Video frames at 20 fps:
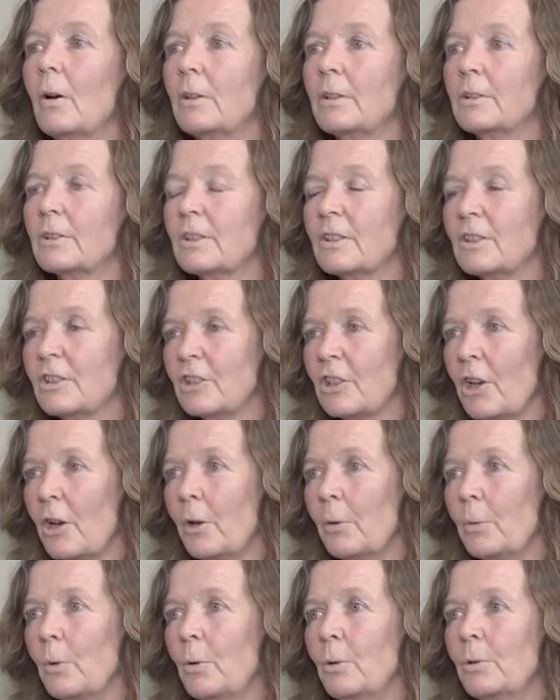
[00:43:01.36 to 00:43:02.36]

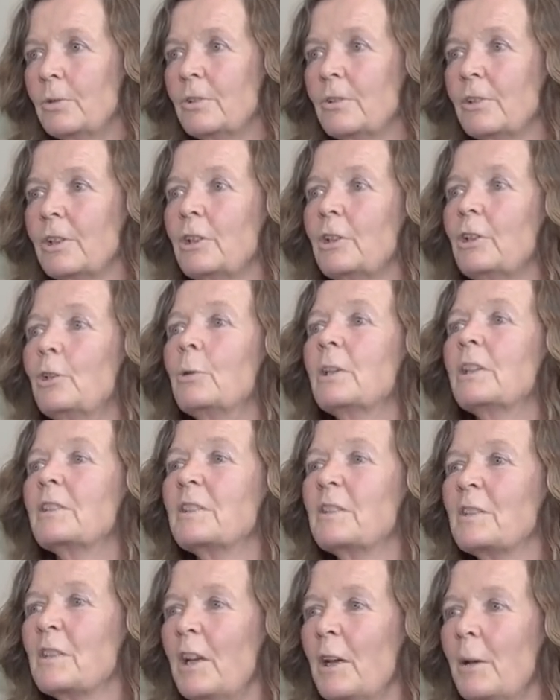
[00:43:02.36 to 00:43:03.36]
so ordinary. You
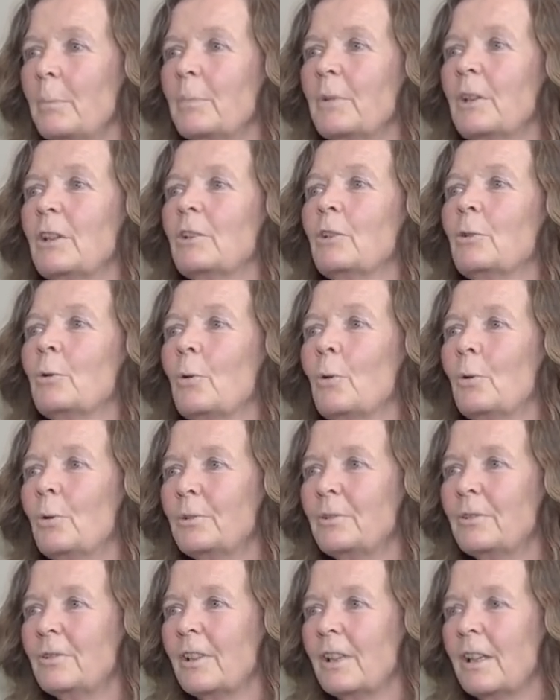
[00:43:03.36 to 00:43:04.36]
accept that you're
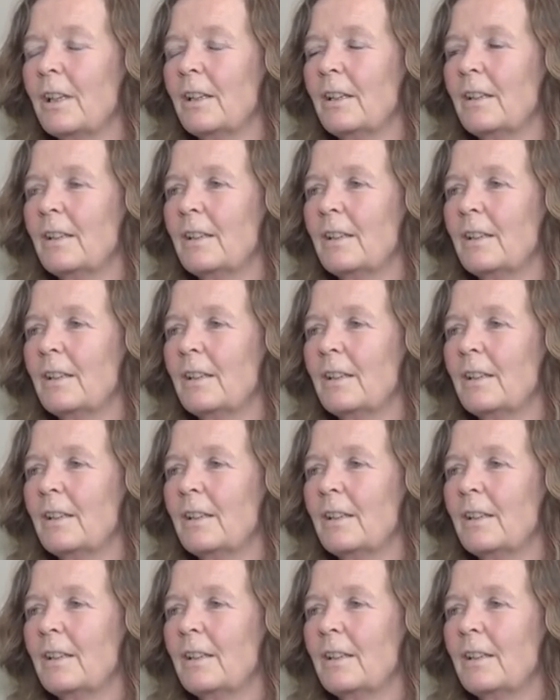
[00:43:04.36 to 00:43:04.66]
ordinary.